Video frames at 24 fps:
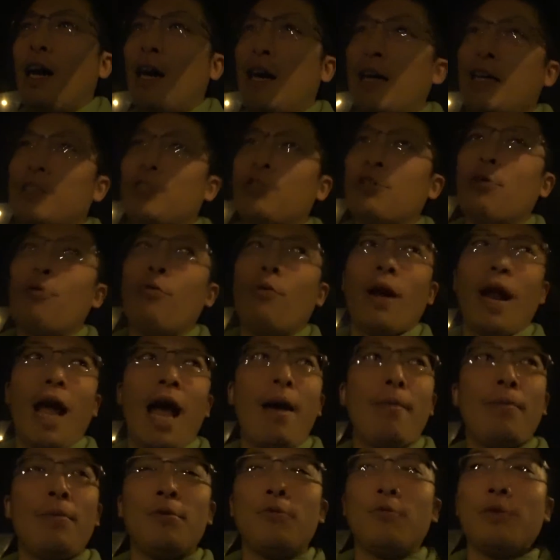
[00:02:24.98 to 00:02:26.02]
So what
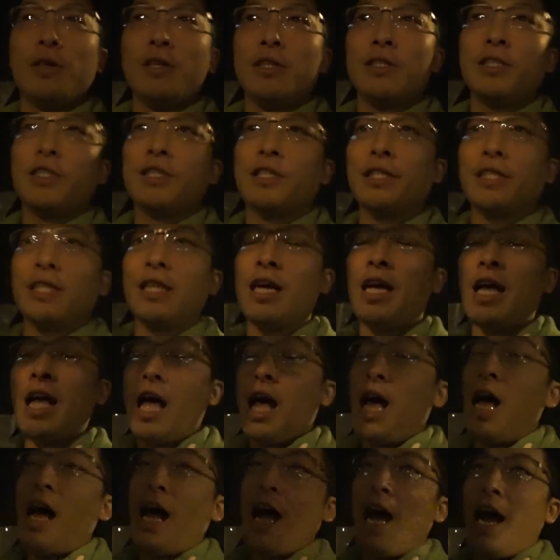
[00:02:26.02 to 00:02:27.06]
happened was
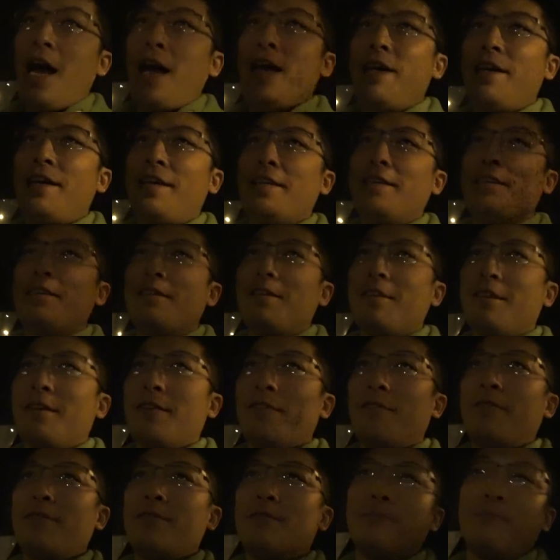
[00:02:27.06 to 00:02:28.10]
I
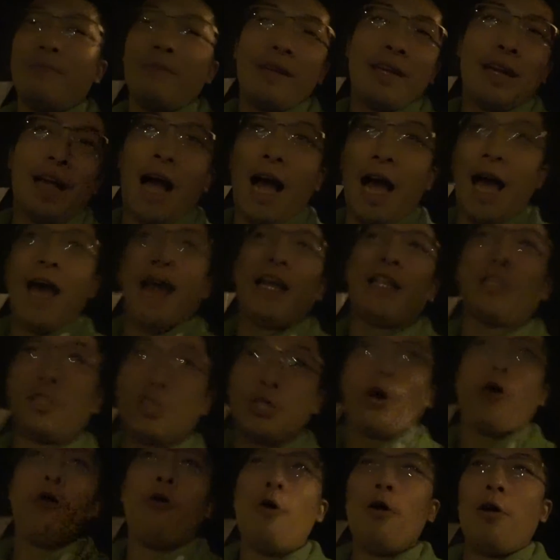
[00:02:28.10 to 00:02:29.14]
had
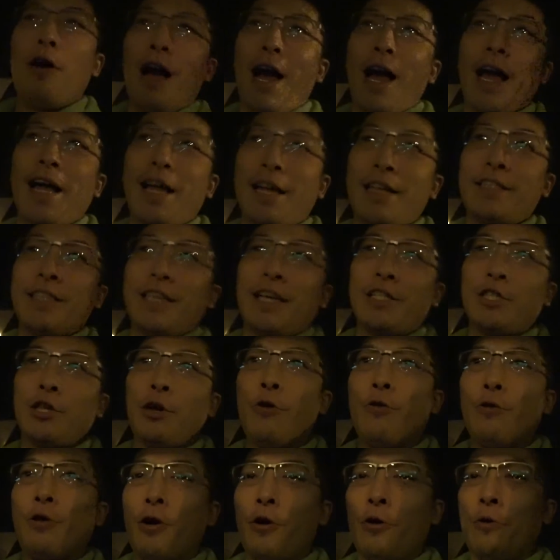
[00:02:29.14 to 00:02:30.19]
to get
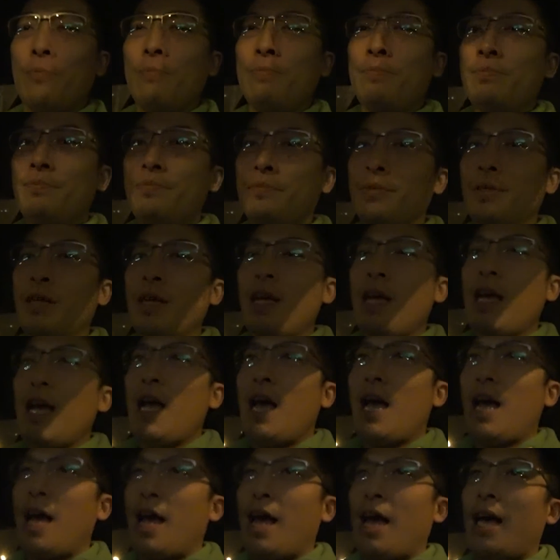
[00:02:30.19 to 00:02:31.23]
towed home,
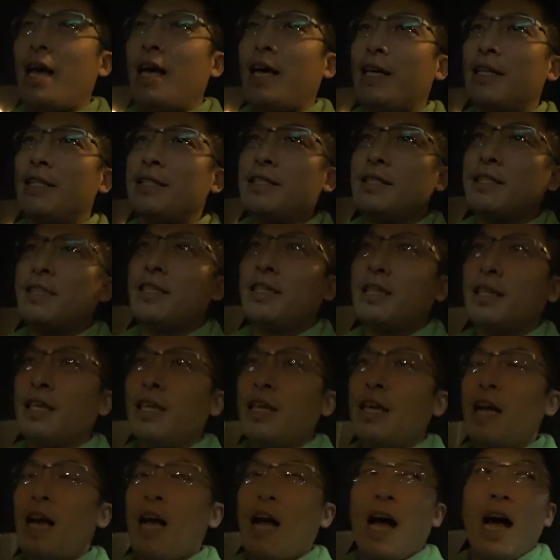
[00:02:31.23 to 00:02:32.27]
and
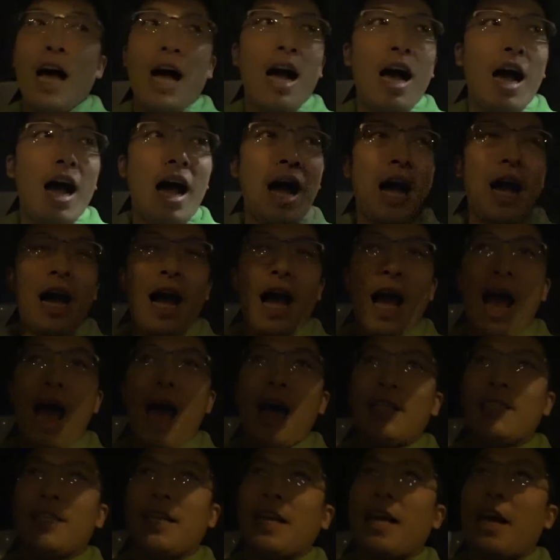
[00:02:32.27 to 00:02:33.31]

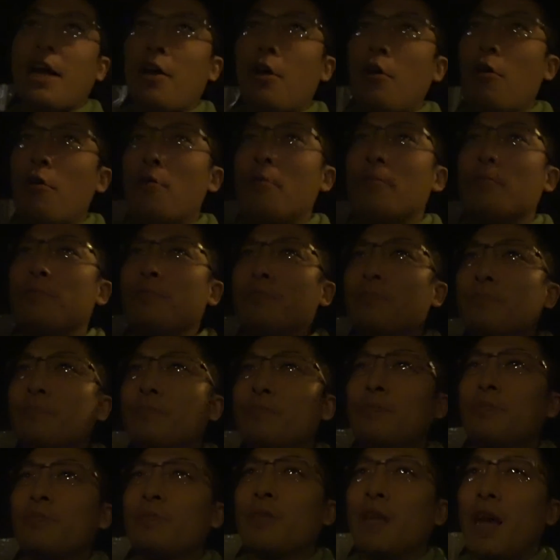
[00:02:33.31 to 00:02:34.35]
as I got home,
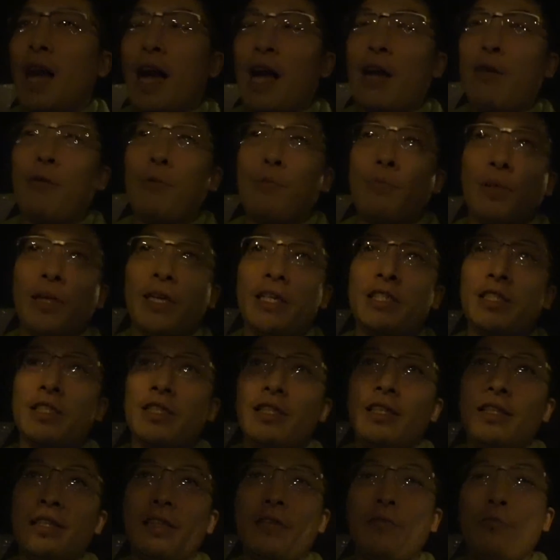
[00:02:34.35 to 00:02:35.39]
I replaced
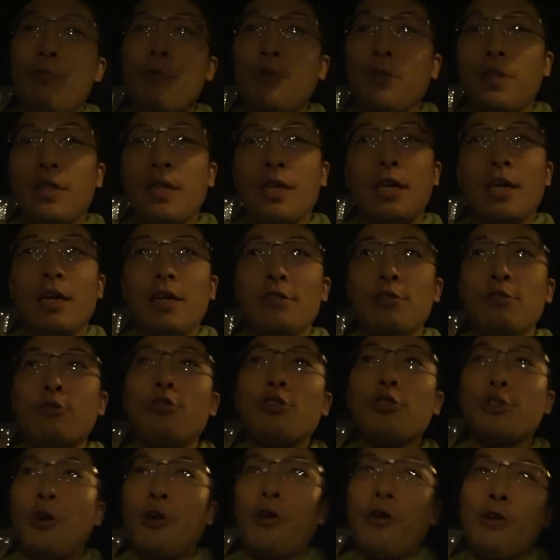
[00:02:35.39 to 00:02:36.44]
it with the new
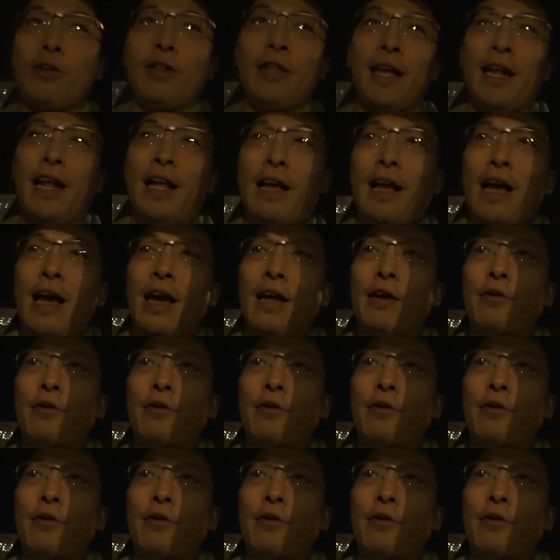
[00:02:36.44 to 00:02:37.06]
starter that I had